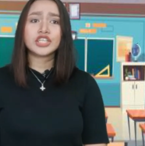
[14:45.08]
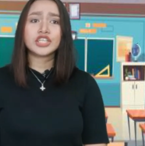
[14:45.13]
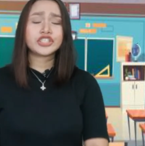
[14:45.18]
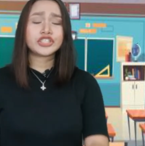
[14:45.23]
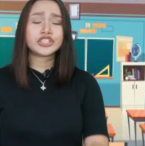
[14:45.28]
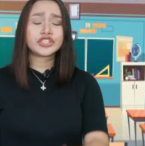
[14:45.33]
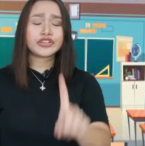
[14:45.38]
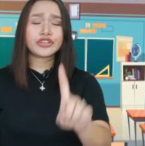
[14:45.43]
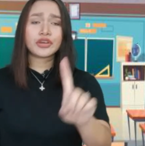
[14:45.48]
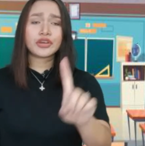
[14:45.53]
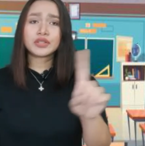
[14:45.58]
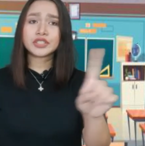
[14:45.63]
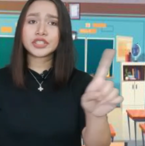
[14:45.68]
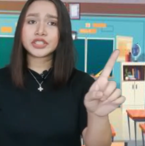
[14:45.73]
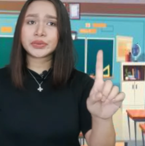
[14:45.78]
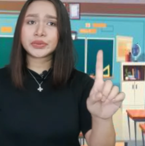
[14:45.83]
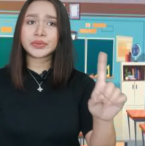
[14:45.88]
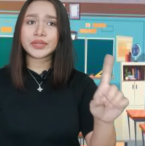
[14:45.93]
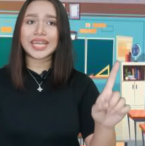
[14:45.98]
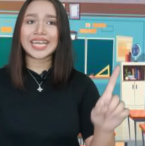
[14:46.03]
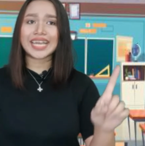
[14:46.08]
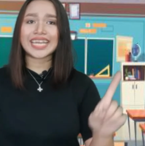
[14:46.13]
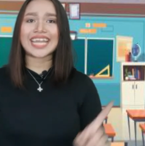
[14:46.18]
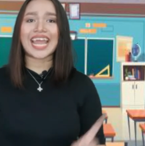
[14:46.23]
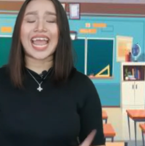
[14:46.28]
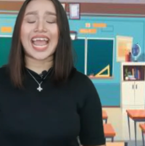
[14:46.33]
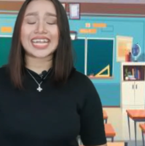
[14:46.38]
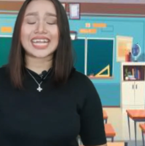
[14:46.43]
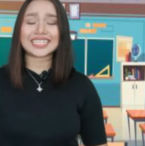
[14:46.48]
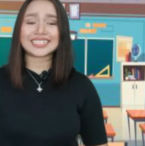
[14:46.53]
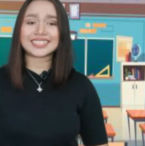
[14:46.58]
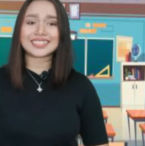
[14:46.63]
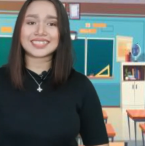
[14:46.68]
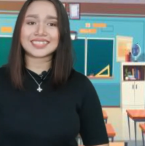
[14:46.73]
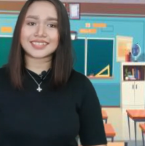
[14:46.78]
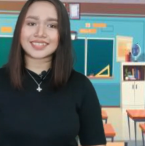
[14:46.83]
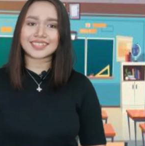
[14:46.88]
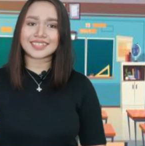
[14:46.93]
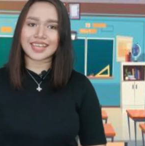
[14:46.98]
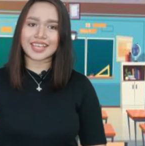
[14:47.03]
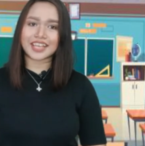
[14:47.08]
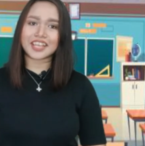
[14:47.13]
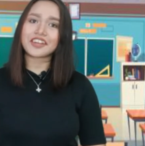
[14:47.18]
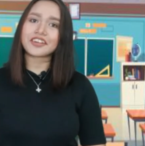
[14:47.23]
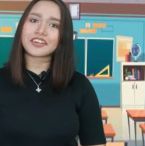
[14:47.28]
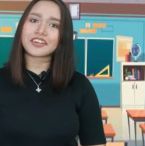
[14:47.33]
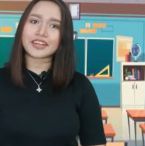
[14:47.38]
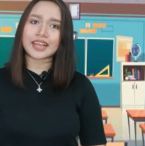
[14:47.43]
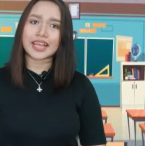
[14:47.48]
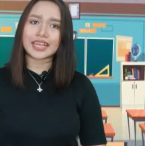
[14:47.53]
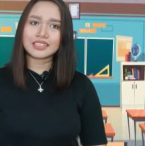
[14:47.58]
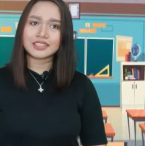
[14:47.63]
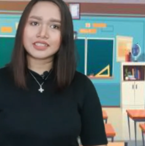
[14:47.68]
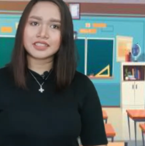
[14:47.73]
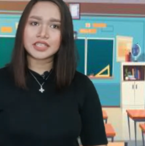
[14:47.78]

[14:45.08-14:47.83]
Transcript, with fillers: To those who cannot access the internet,